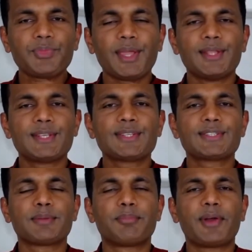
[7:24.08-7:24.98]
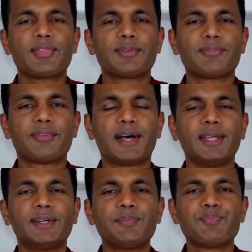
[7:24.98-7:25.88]
And this is the breath of
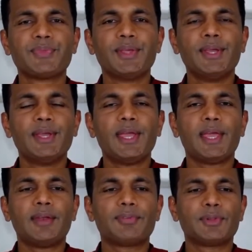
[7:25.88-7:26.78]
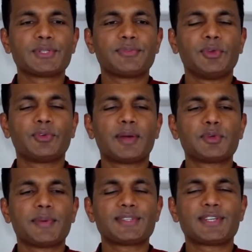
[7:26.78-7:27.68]
fire. And for those of you who come
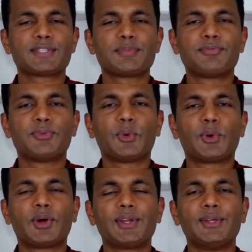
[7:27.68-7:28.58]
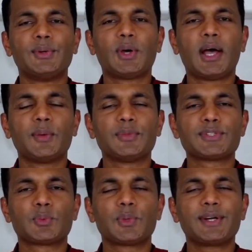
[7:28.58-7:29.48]
to my sessions before, you know how
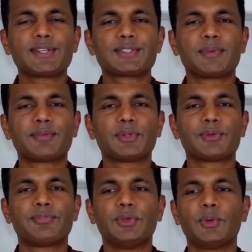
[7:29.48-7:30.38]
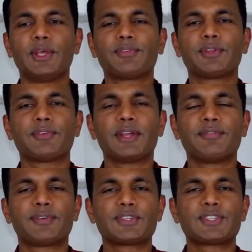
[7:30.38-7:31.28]
this works, but for the few here for the very
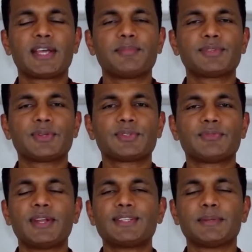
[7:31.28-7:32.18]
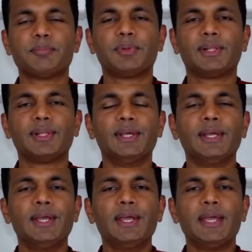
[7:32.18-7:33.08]
first time, so it's a very simple
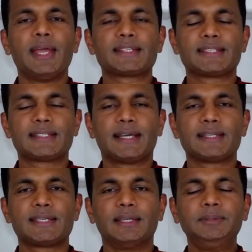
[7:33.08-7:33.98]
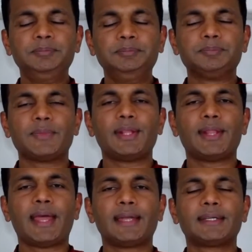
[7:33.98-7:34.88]
exercise
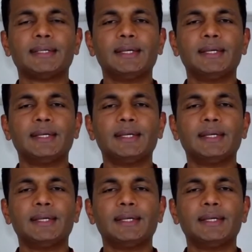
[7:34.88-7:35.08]
in that